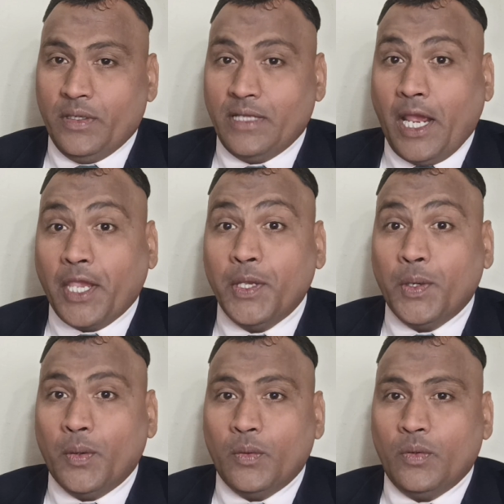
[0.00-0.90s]
when the
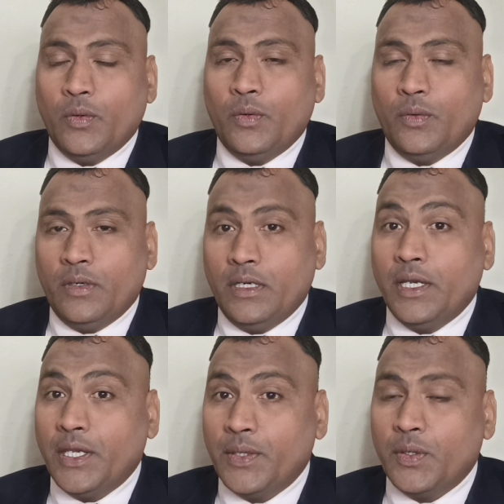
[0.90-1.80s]

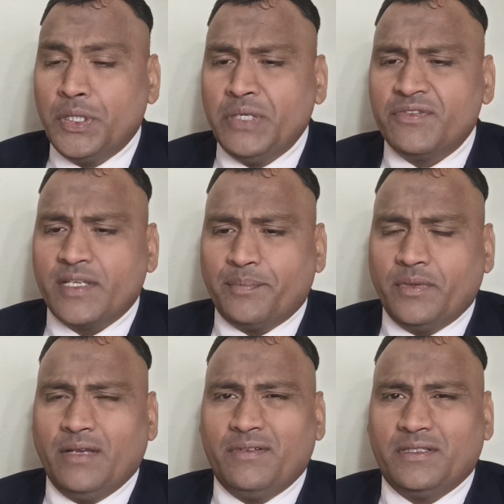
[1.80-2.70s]
Hero gives
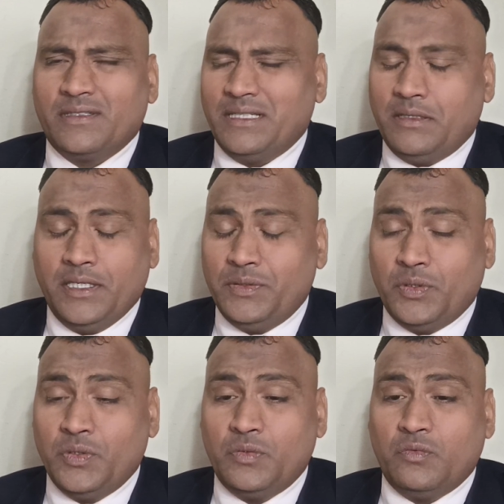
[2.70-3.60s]
up everything. I
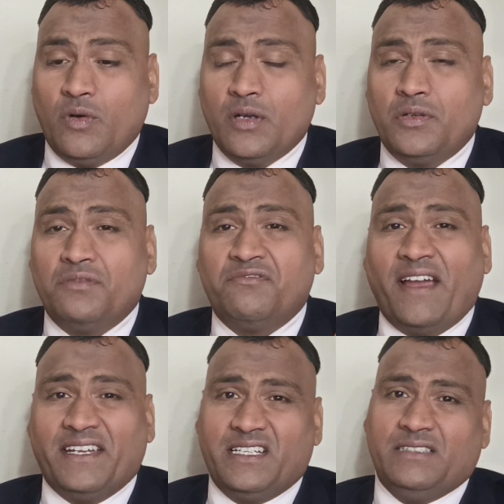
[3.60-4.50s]
don't want to
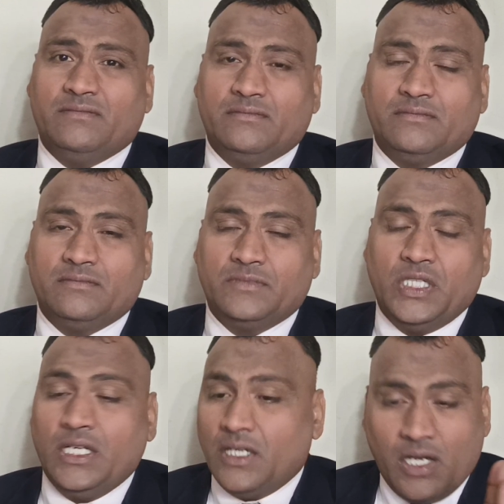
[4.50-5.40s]
fight.
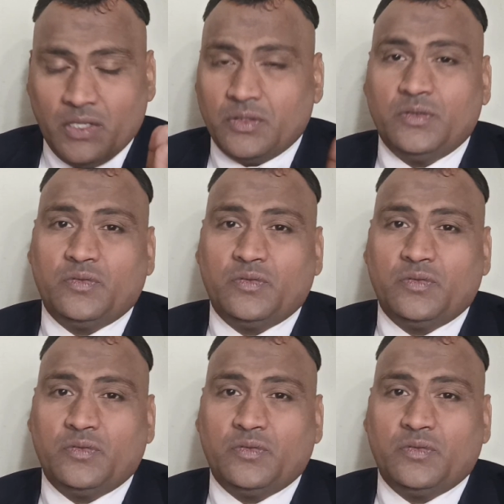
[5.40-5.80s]
I